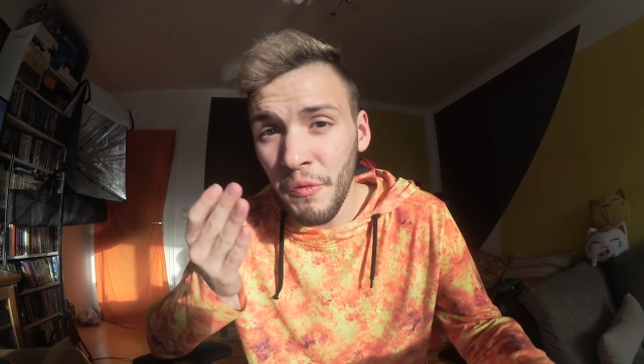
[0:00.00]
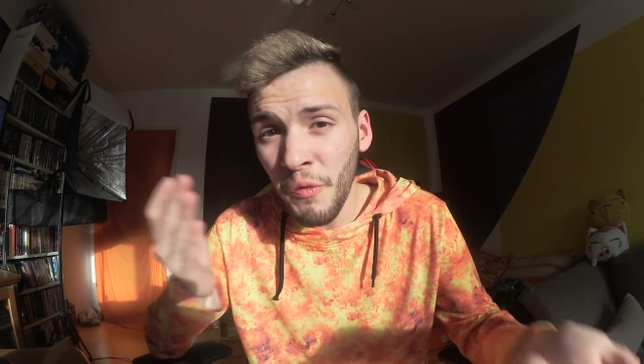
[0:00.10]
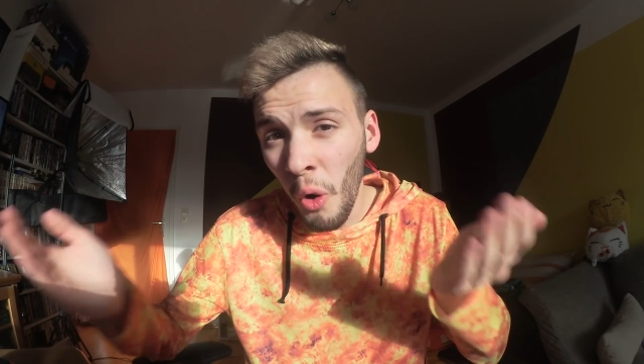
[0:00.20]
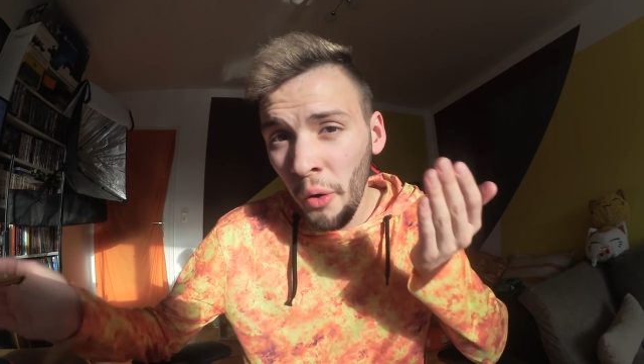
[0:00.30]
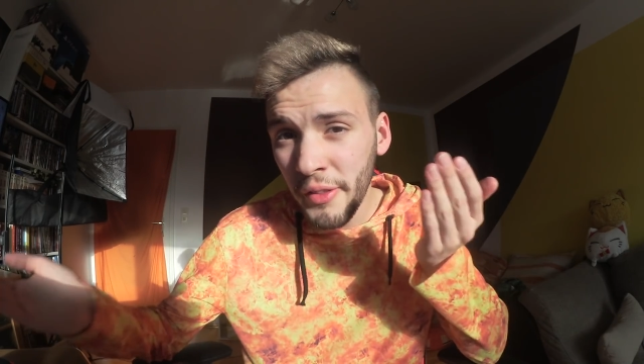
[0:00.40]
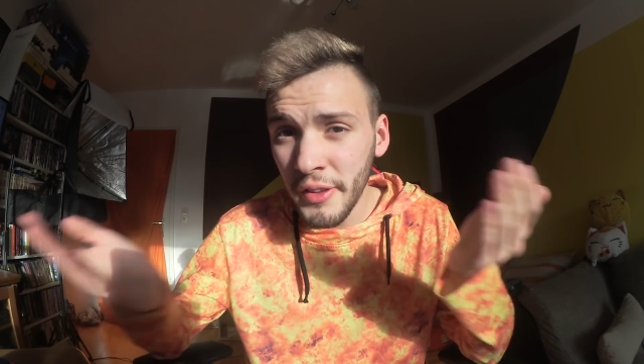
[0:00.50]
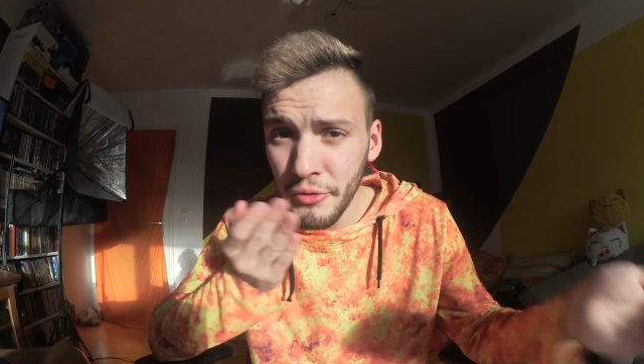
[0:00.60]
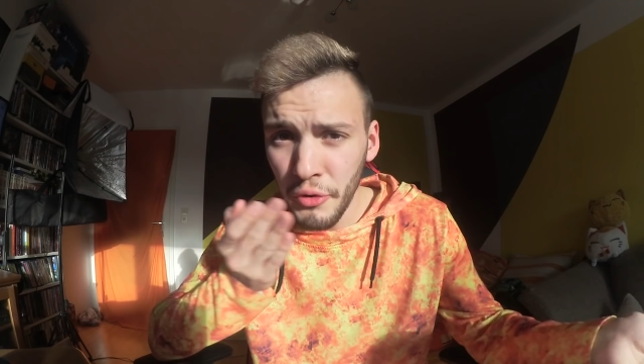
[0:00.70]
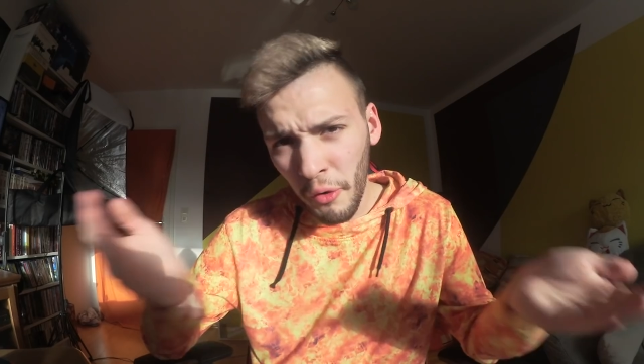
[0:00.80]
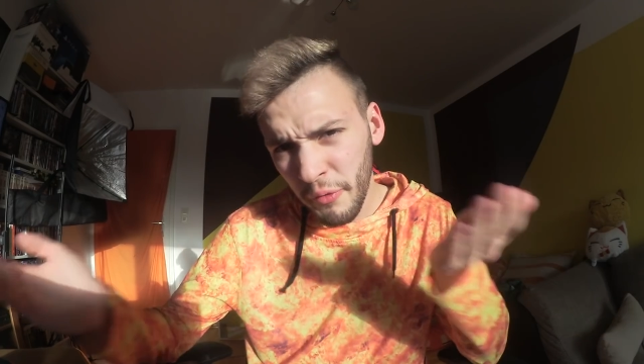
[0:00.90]
for the
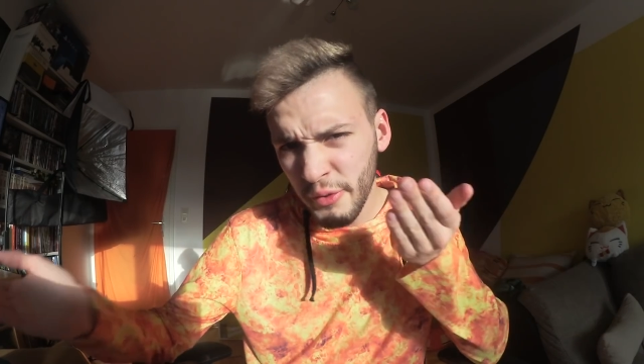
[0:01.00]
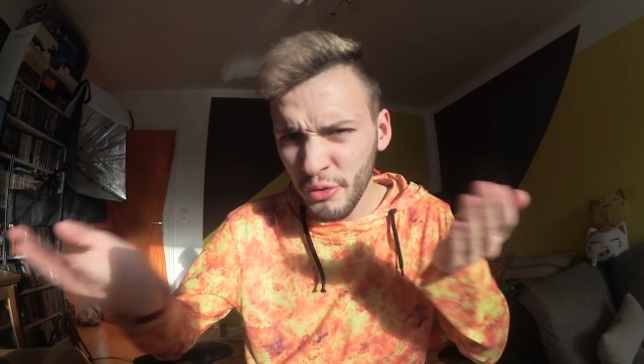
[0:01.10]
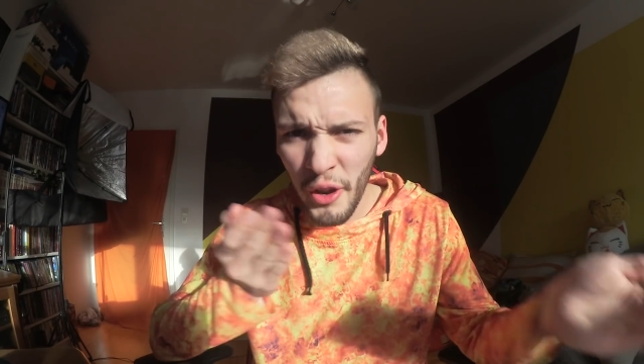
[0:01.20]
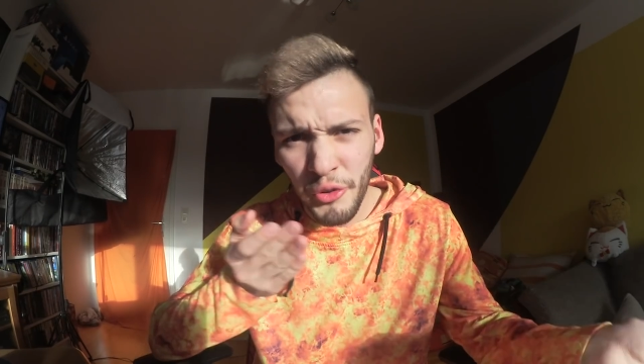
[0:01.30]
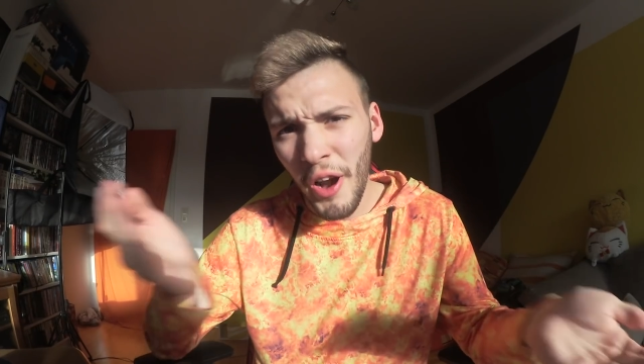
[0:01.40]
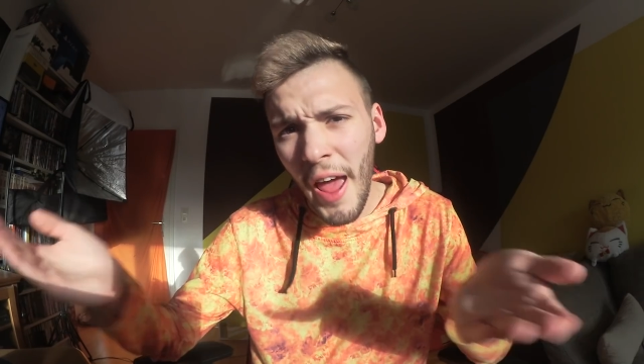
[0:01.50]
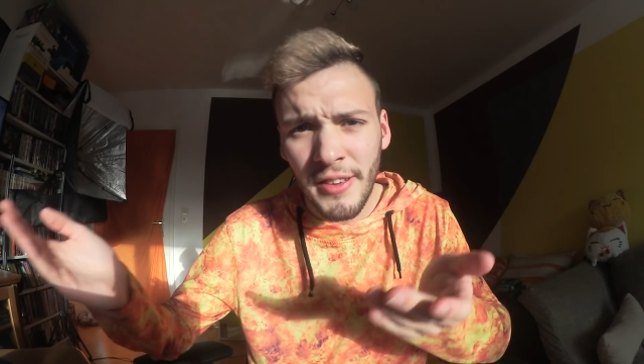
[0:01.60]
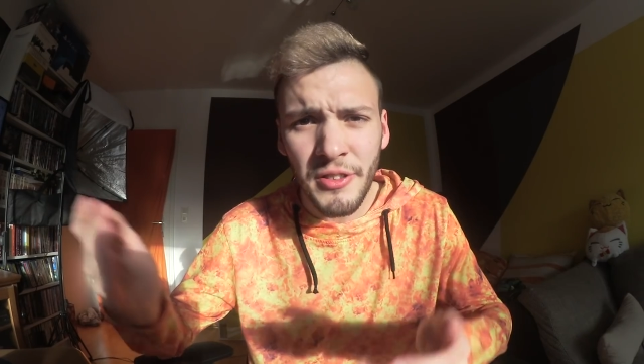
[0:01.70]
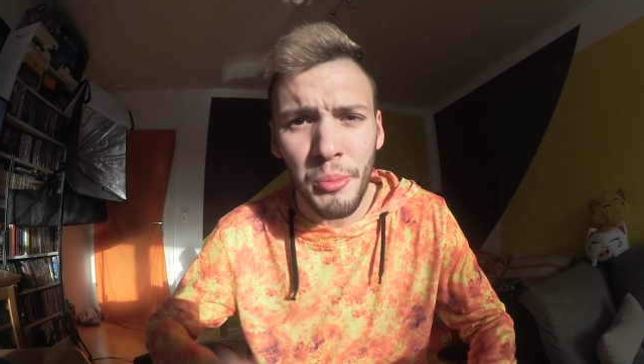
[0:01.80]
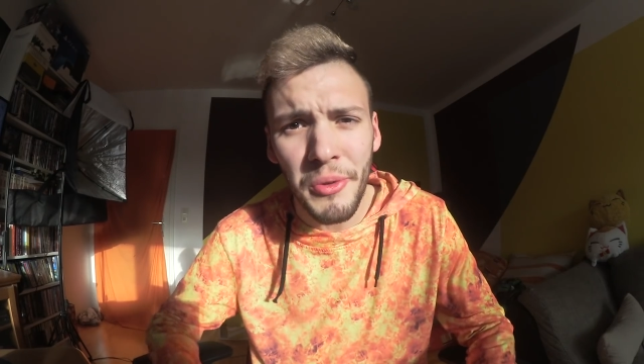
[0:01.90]

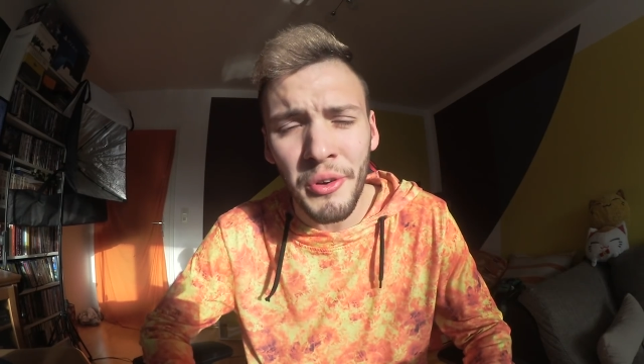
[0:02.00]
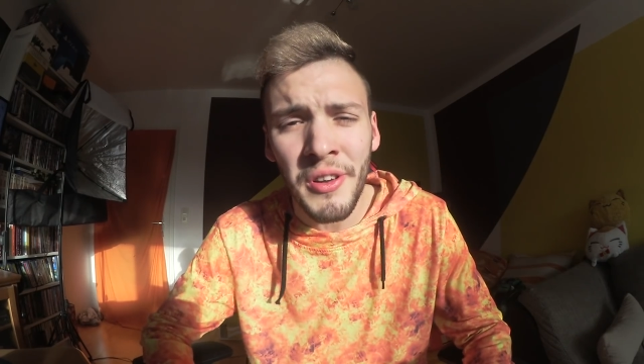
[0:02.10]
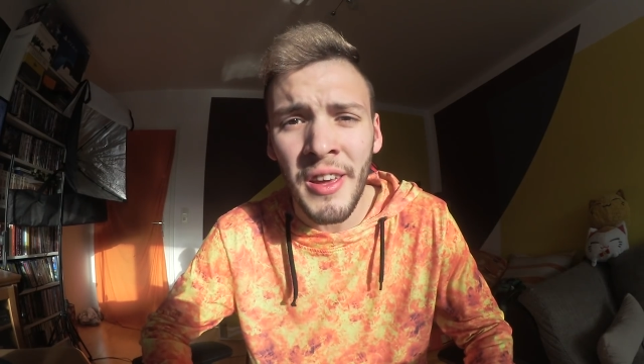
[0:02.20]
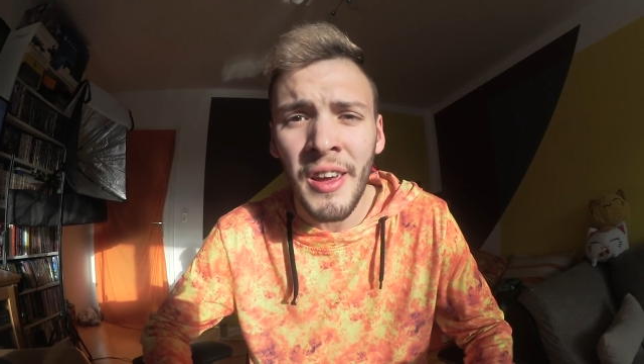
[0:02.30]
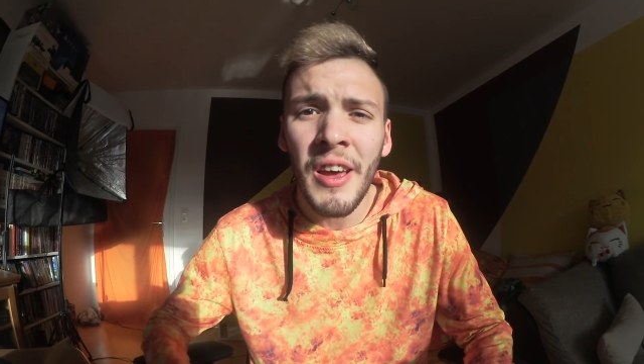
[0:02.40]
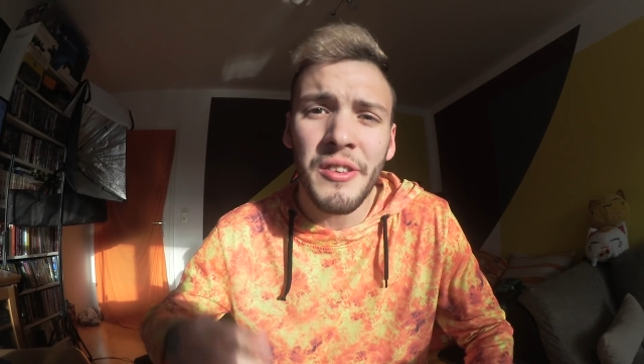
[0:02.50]
NerfStrangerX community.